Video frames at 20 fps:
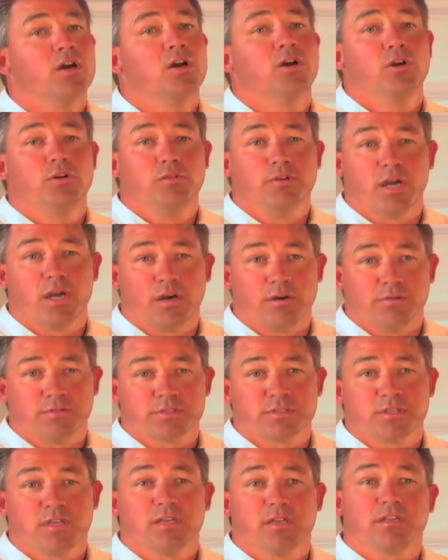Who
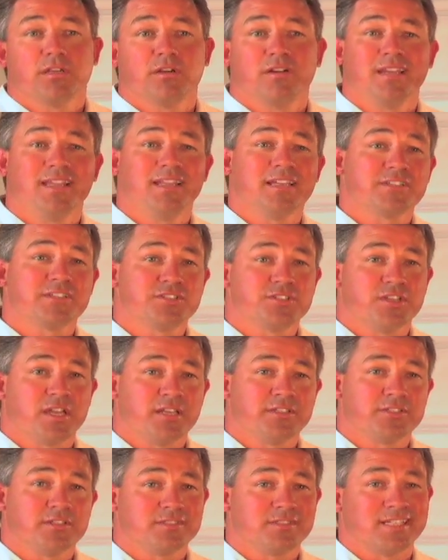knows? Your heat
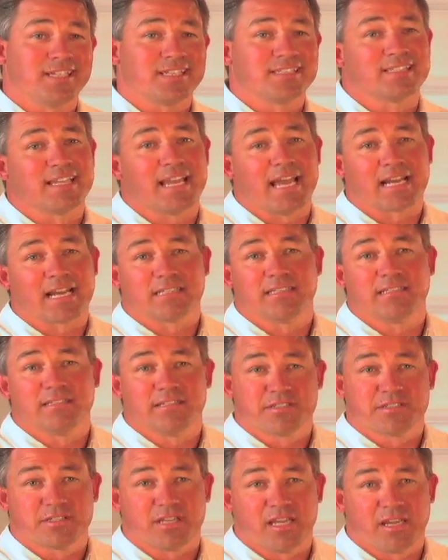exchanger is exactly
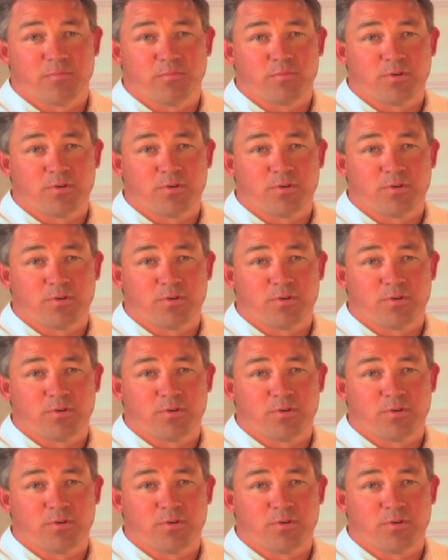the same